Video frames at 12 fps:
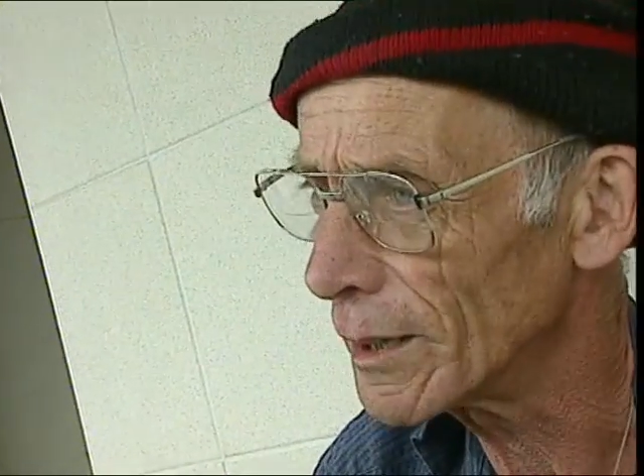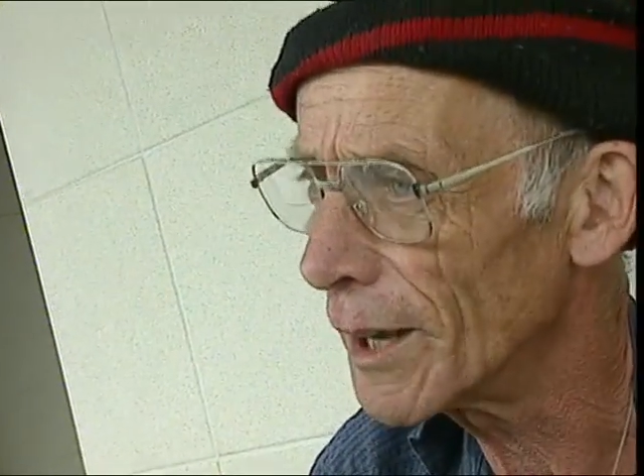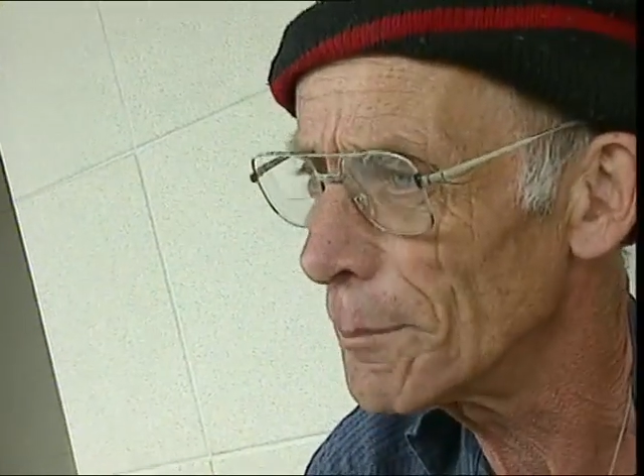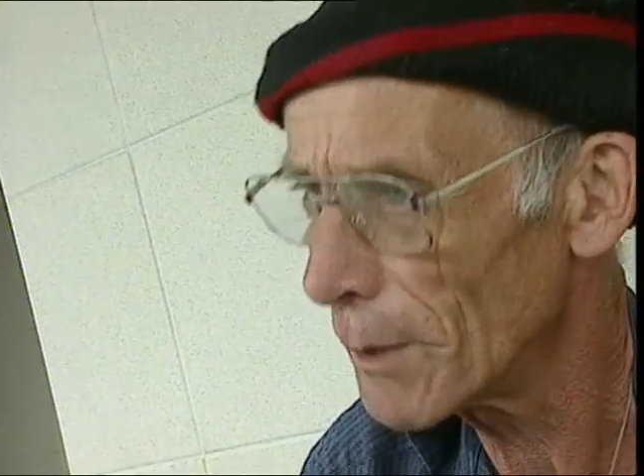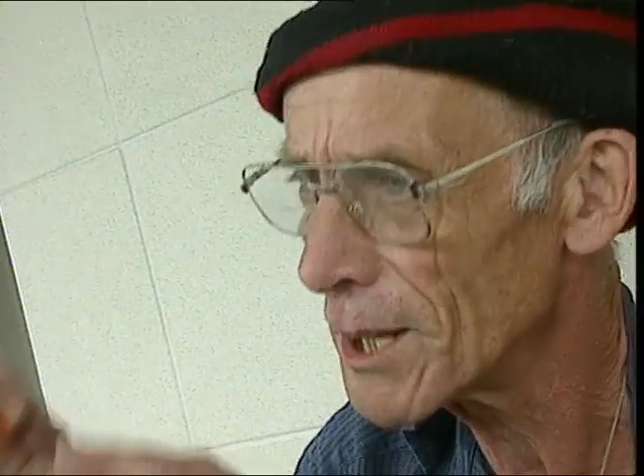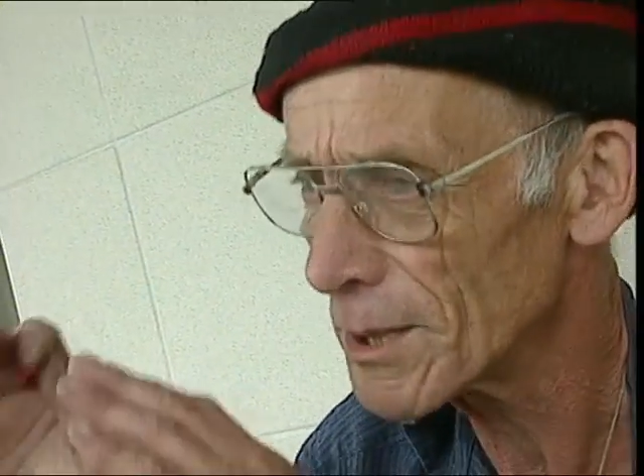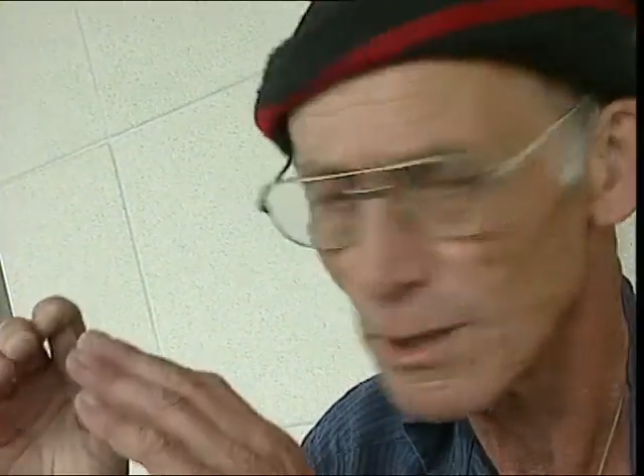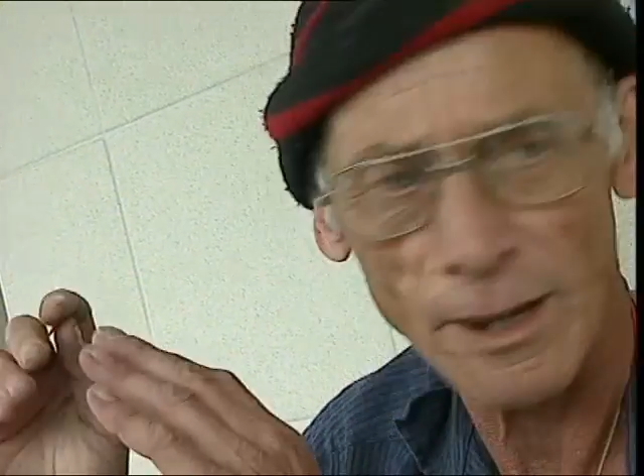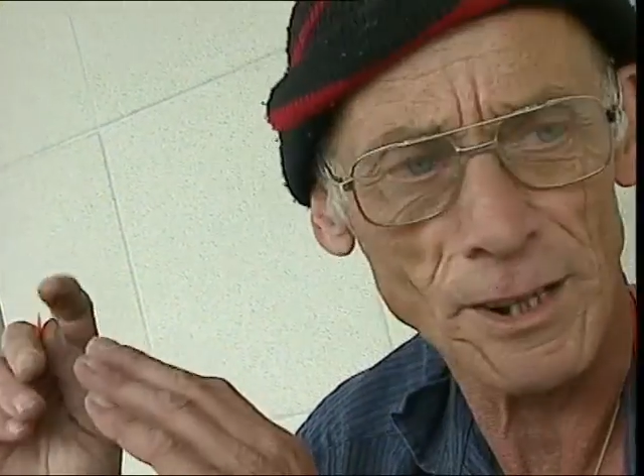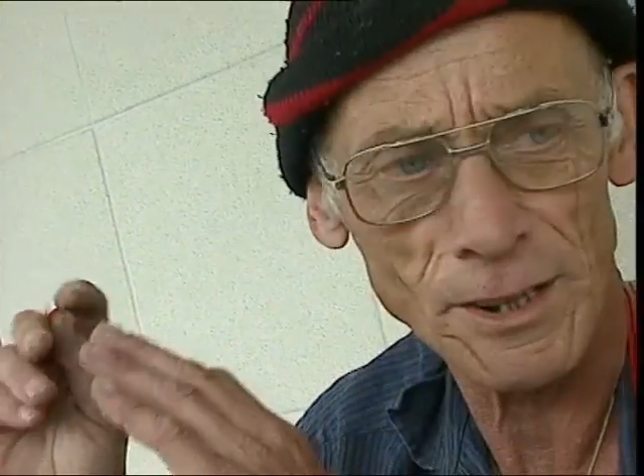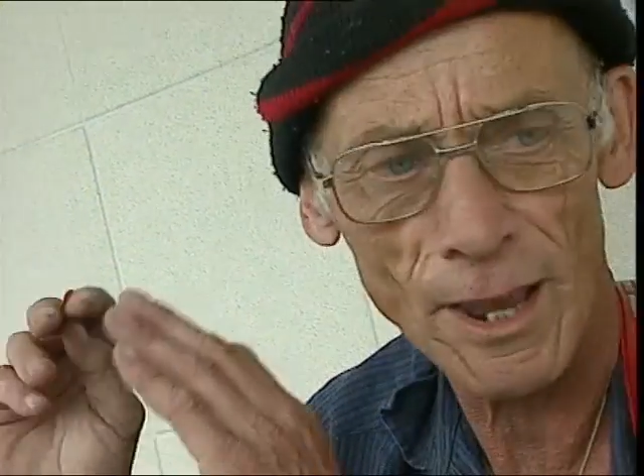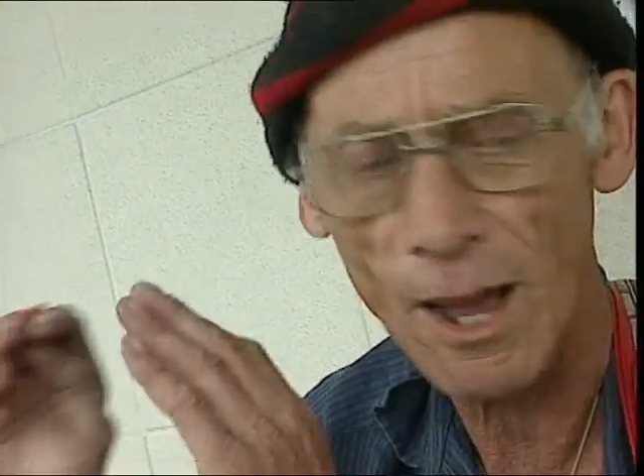And, but it's,
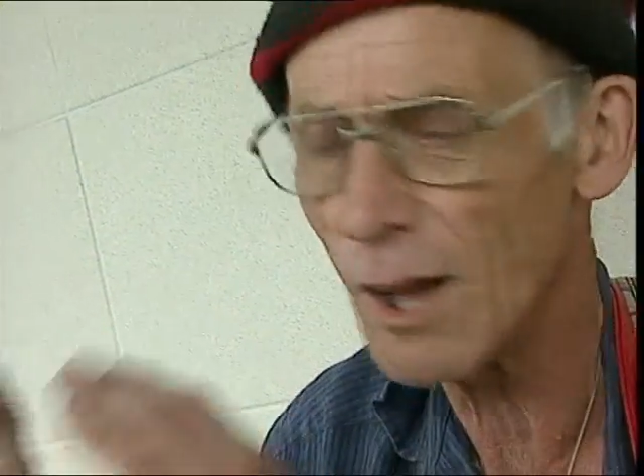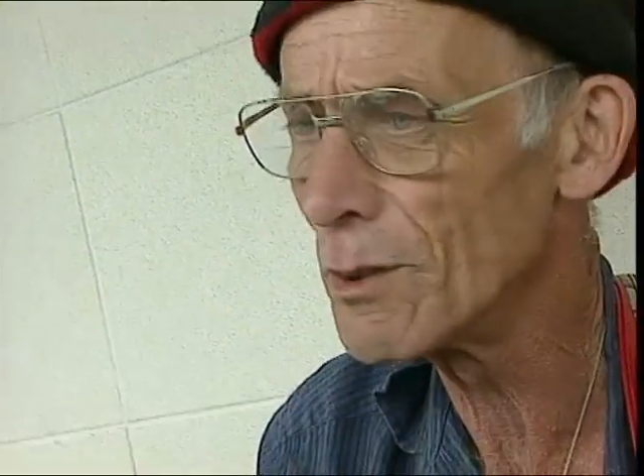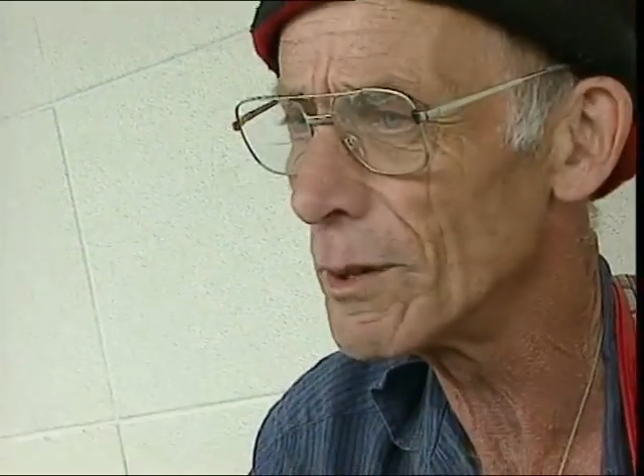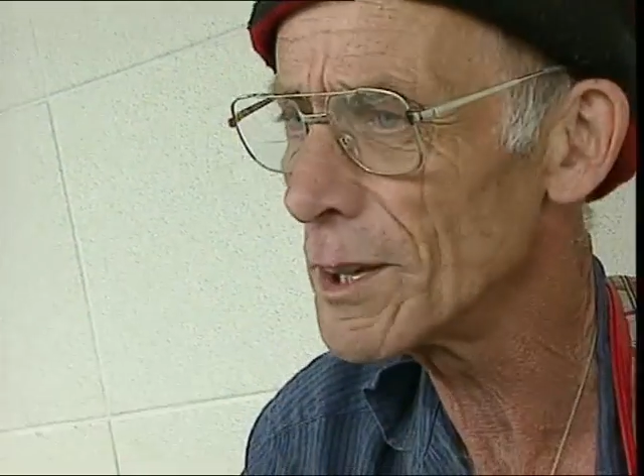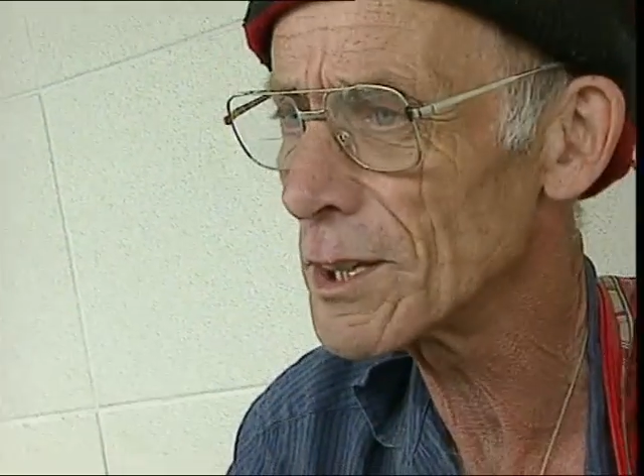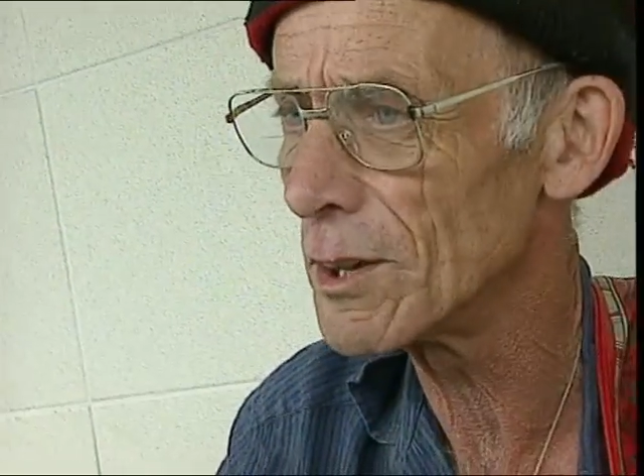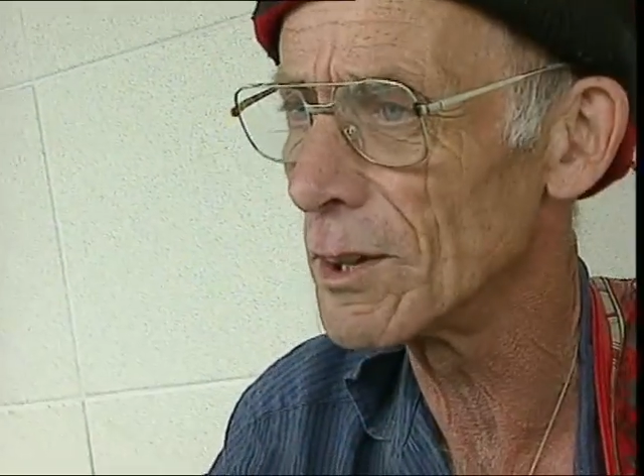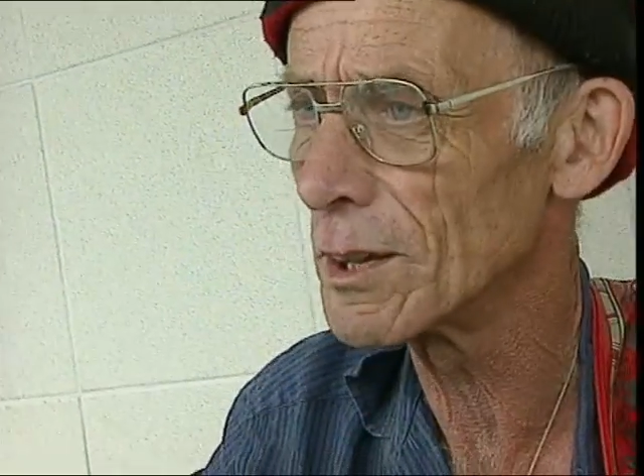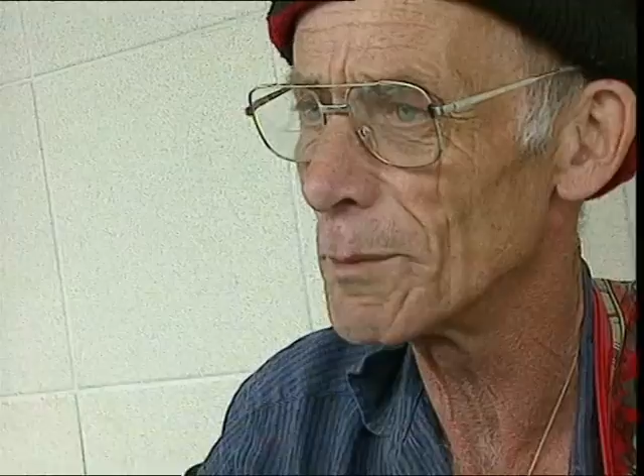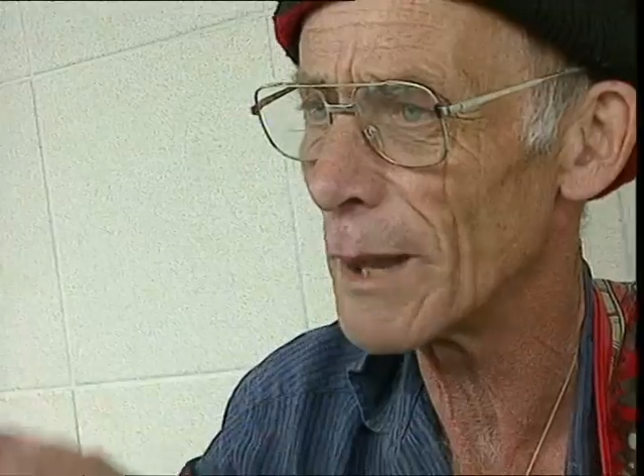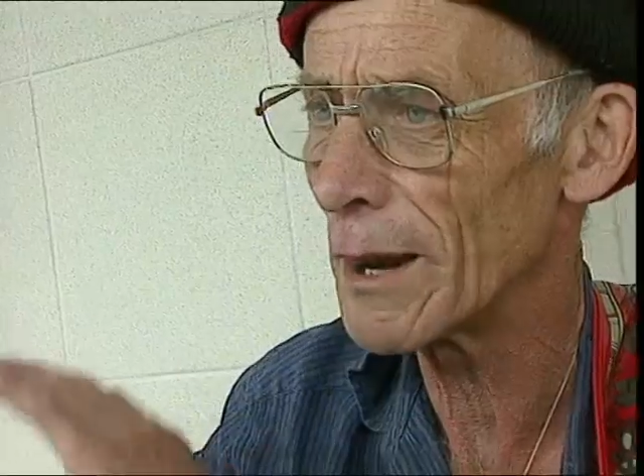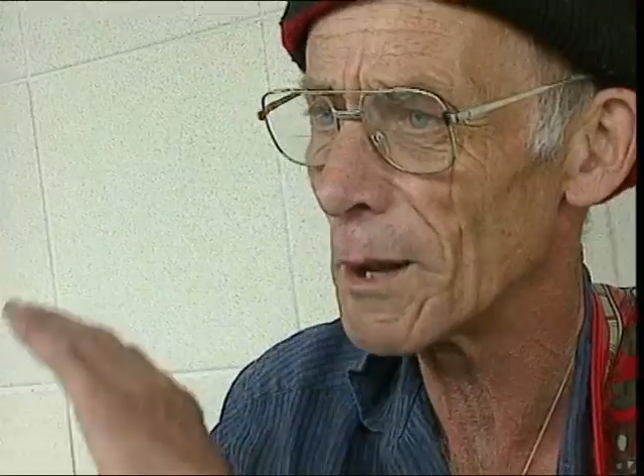it's the only song
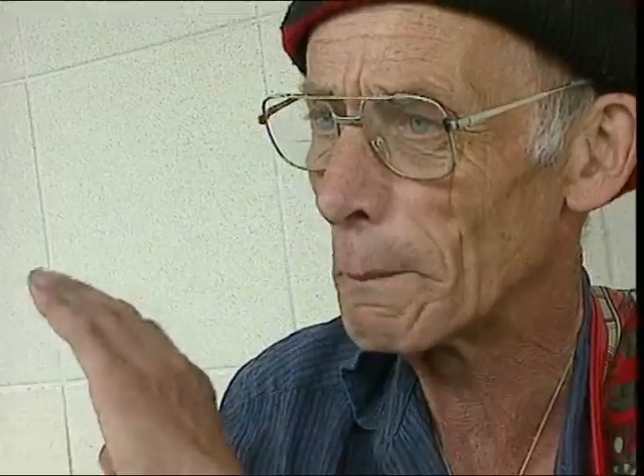about a